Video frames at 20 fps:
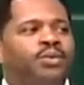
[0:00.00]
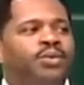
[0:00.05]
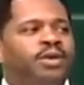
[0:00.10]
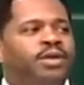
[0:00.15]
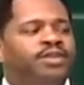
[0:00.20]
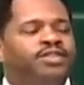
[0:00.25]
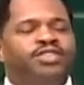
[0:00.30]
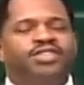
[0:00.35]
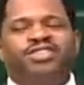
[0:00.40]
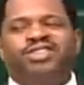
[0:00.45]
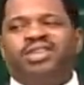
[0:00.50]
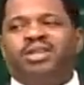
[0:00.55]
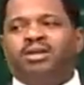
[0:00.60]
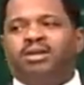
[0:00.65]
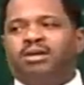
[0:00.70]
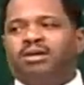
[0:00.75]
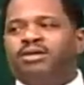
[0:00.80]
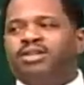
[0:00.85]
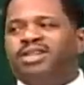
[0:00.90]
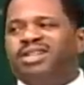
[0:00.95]
we're
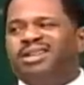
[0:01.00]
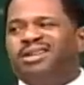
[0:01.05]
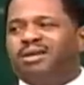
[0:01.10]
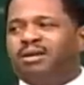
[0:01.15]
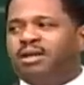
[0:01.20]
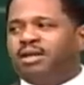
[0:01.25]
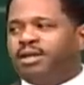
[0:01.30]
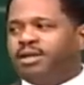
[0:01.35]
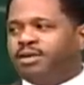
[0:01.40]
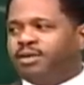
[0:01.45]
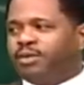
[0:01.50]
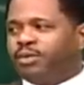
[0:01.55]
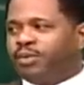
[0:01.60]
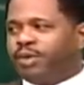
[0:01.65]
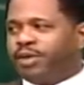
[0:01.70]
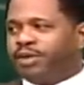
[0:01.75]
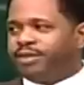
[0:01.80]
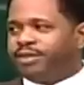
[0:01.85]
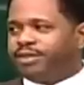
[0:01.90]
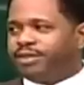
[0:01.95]
still dealing
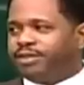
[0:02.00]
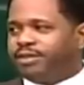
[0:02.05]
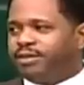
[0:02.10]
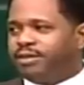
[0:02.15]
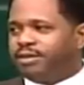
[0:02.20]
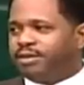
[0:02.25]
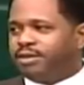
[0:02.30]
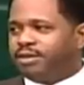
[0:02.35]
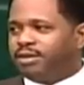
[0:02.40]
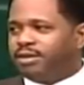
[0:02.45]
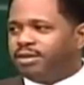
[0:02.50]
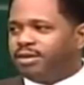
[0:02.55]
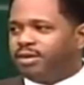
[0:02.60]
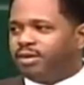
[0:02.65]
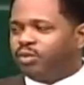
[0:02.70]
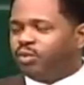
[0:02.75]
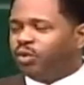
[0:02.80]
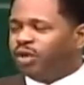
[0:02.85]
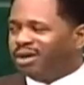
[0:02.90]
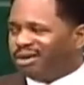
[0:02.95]
with
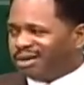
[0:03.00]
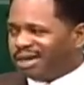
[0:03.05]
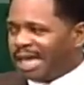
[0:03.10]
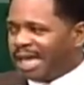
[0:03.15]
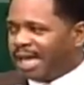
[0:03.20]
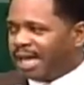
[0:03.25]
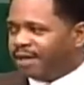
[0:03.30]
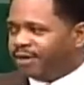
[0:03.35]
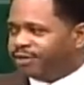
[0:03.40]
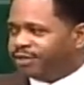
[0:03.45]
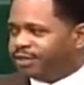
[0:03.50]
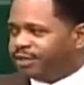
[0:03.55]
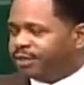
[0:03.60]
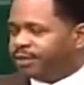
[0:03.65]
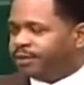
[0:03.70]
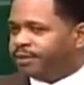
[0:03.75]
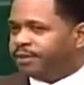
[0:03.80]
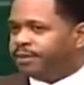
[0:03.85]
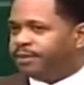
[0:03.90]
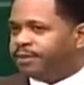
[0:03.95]

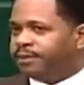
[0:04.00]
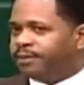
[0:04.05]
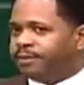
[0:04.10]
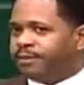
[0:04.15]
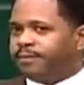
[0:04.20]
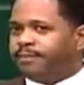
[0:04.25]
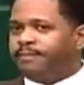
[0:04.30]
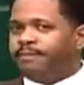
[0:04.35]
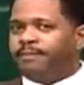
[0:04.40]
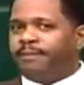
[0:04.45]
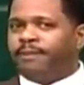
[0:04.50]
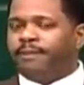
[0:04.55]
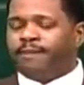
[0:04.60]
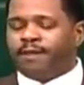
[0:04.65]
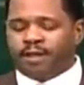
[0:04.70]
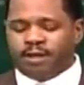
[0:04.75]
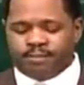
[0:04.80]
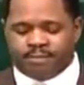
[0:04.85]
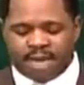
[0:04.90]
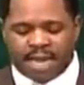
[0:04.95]
realizing
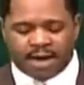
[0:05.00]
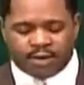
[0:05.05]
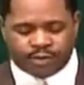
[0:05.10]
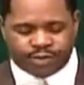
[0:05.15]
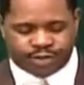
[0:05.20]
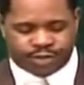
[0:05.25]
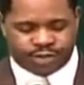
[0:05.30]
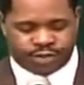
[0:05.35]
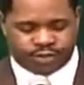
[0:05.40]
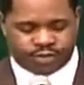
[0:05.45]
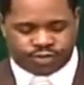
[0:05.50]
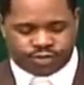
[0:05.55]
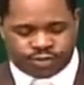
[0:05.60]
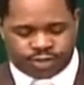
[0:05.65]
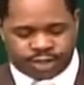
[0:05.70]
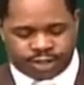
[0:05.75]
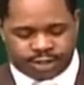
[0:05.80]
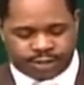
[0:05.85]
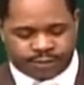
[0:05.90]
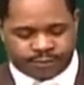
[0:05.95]
the American
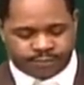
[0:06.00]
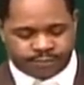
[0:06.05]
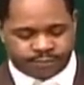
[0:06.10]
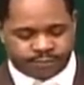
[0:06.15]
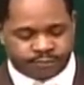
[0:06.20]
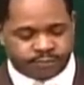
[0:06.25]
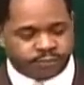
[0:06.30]
dream.